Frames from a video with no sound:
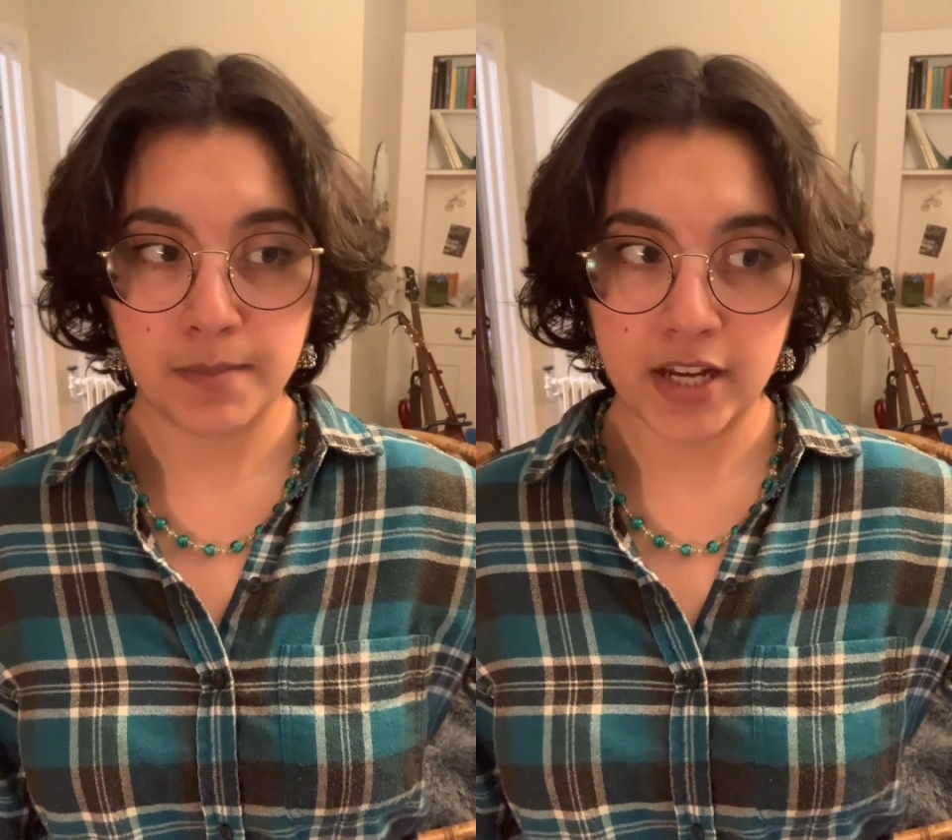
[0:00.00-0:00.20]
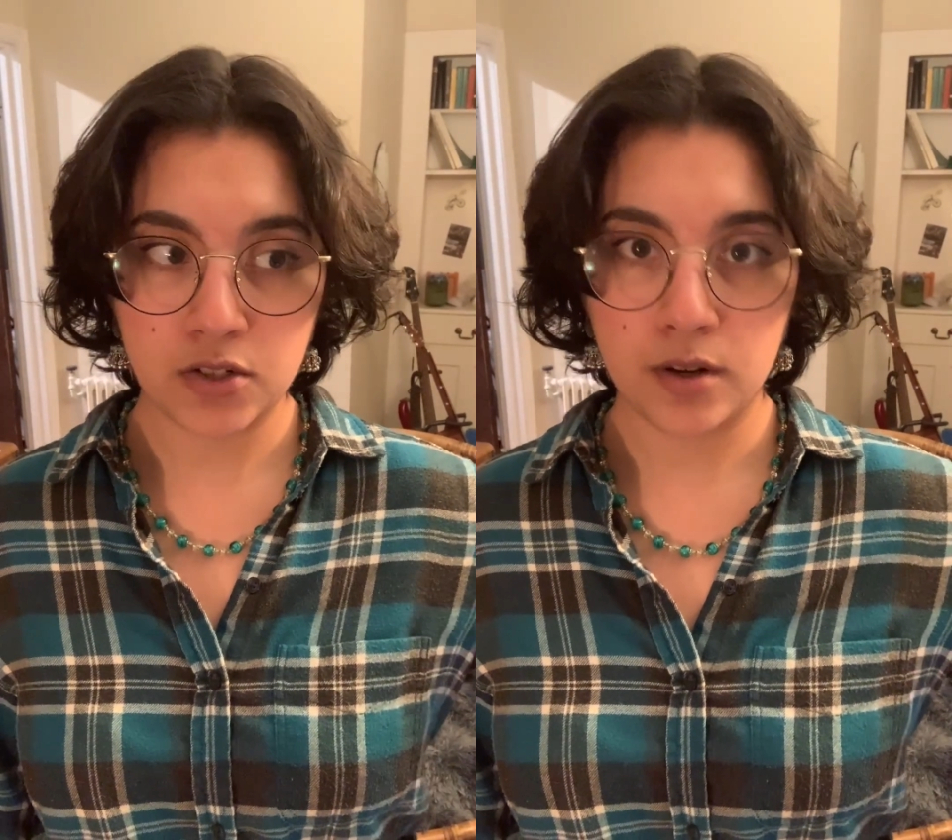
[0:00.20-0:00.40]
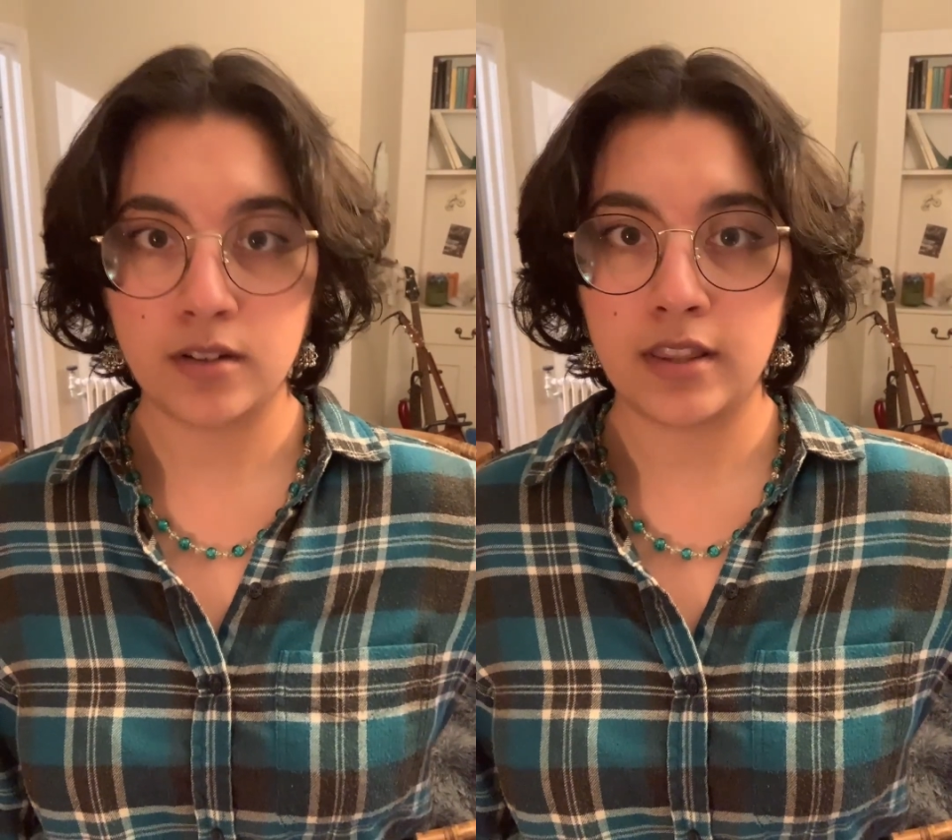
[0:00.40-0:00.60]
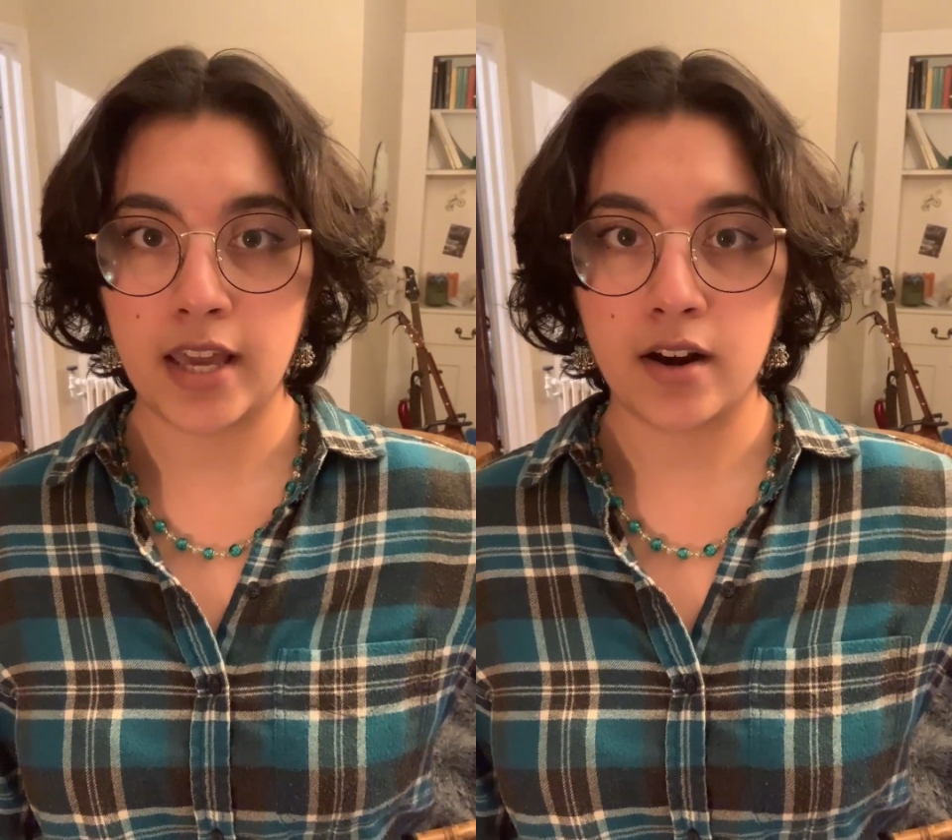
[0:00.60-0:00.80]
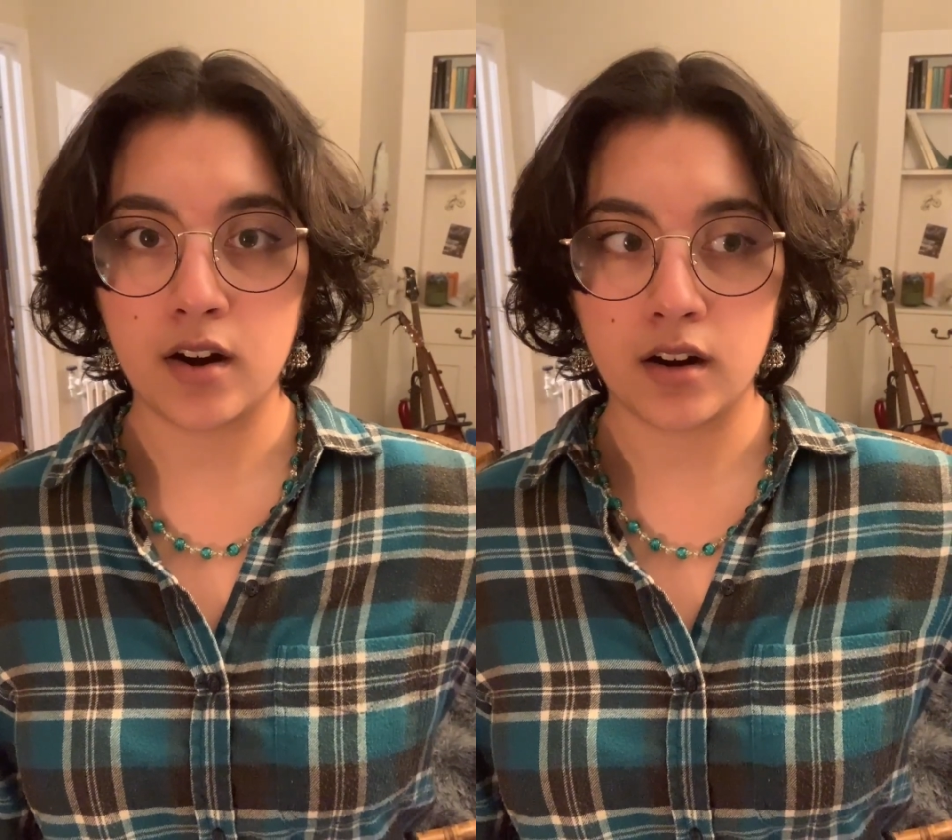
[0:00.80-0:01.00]
Make sure
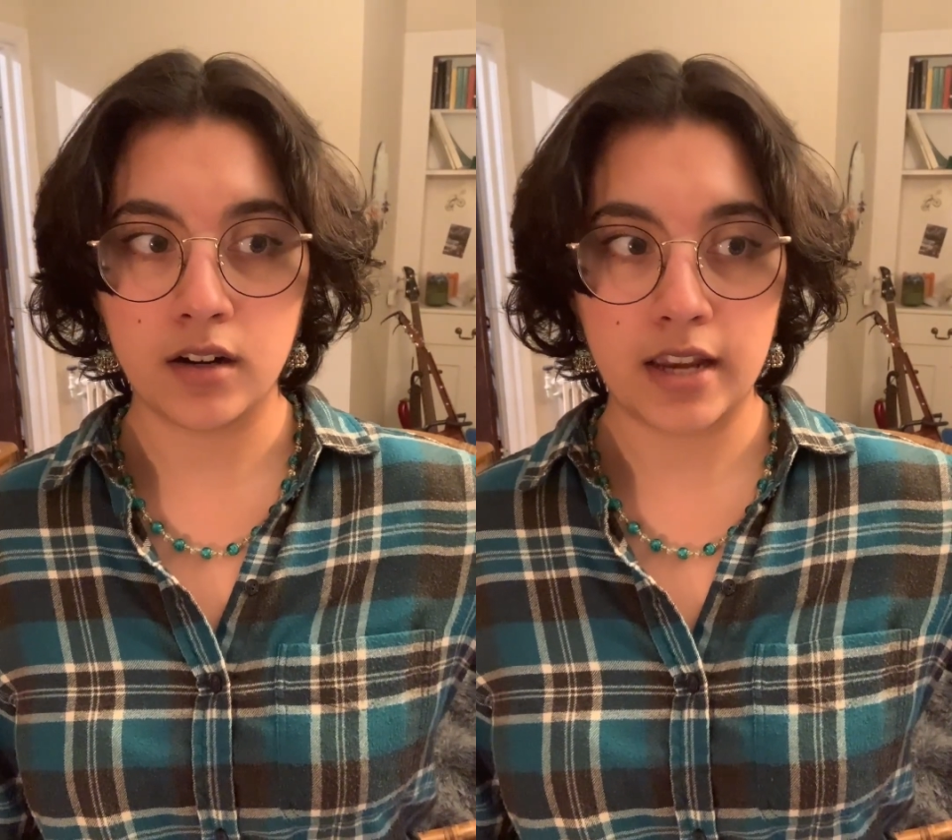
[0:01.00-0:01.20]
they are